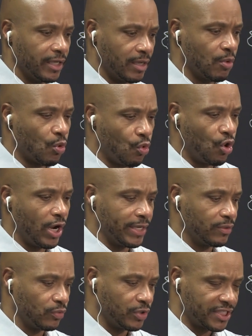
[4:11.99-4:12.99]
Number
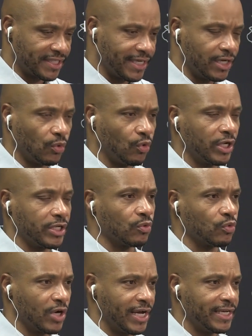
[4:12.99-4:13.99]
one, we still want to
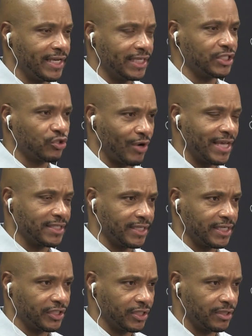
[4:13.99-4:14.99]
run in
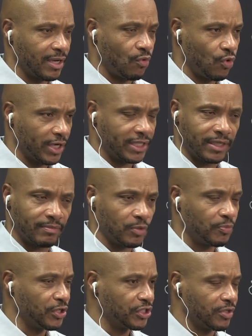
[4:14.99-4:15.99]
transition. I wanted them to
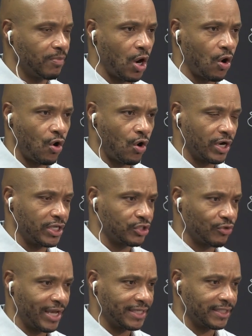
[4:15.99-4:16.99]
push the ball hard in
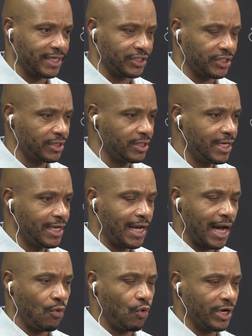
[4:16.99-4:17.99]
transition.
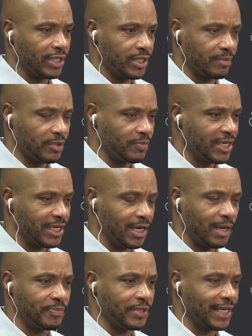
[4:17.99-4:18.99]
I wanted them to be
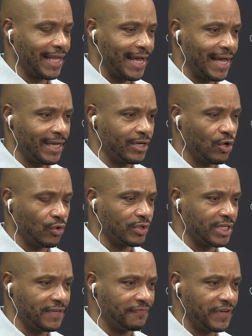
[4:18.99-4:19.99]
up the line on
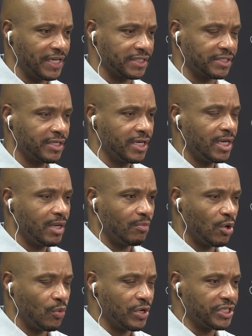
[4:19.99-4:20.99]
defense
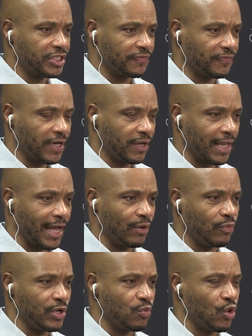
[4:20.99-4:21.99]
but we just felt like
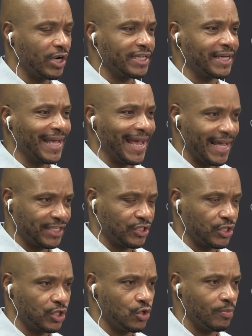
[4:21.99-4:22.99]
we wanted to
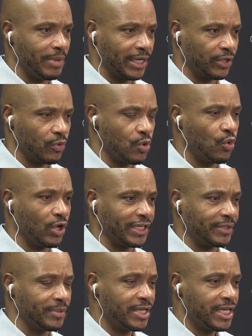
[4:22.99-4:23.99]
execute better. We
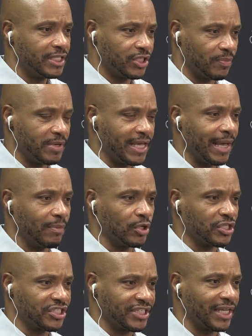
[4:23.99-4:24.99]
wanted to, to be able
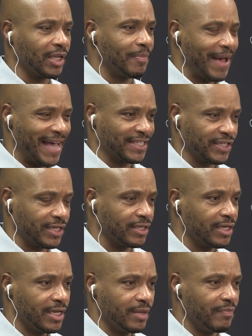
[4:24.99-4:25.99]
to steal a basket,
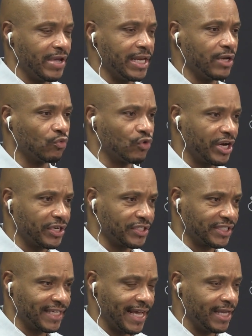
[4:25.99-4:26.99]
meaning run a
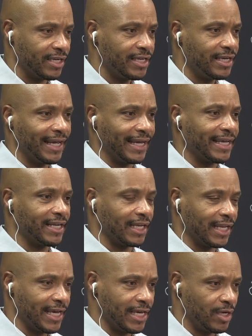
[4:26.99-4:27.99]
set and get a
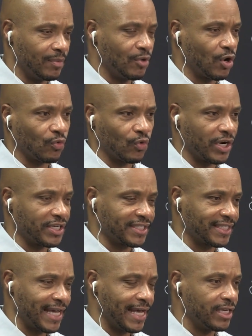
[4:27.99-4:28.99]
layup, or run a
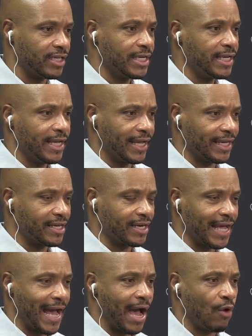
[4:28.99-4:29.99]
set and get a
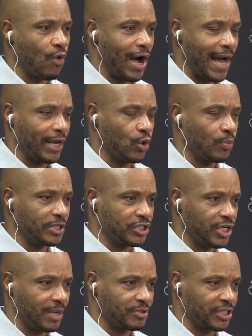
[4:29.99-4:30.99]
guy a wide open
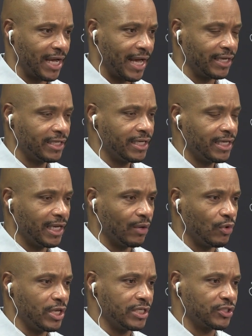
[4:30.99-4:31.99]
jump shot.
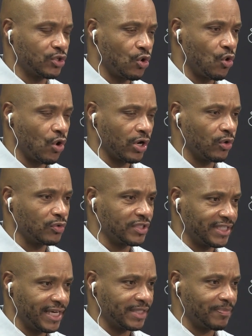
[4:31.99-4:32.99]
And we scored on
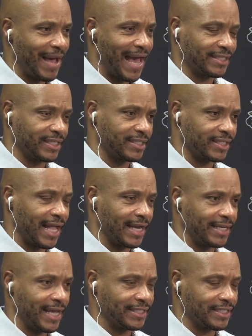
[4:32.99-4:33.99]
six baskets
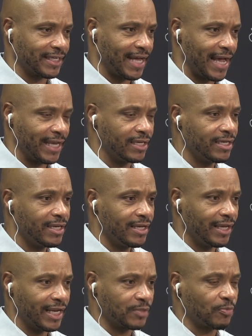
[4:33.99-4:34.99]
like that tonight,
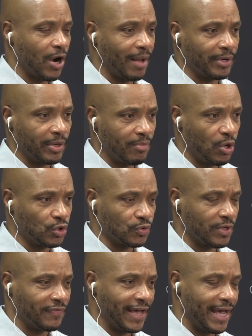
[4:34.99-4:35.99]
and that's probably the
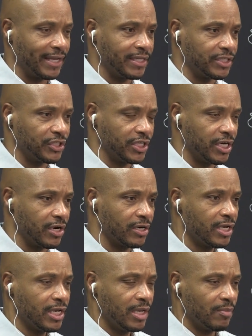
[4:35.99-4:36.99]
most we've had this
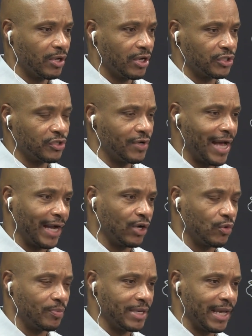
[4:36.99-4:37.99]
year because you're not
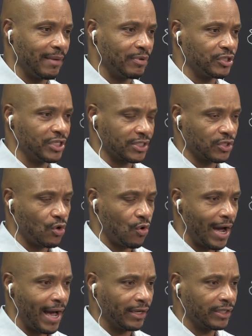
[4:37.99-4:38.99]
going to be able to just
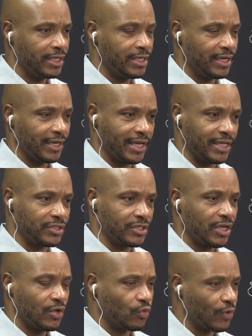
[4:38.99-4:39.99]
go out
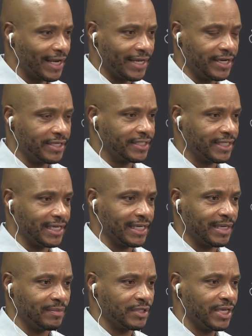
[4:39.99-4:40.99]
against really good
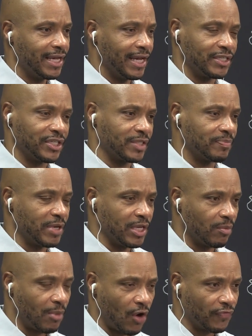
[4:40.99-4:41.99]
teams and just beat
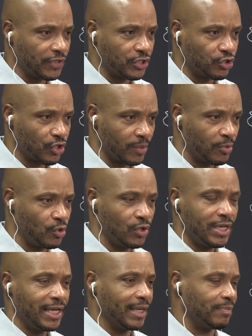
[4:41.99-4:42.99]
them off the dribble
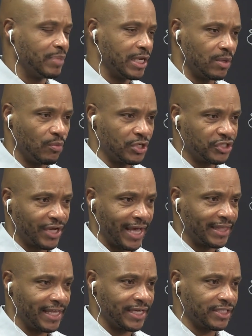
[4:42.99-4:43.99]
and beat them with your
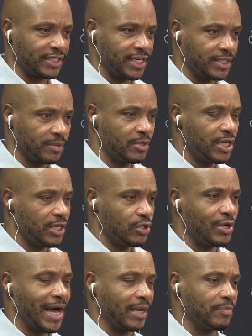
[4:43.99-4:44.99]
athleticism.
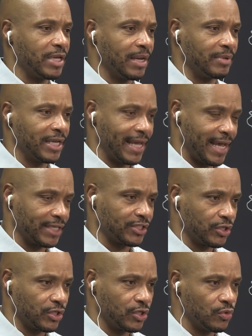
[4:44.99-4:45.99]
You got to be able to
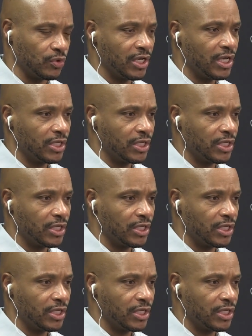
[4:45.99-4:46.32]
execute.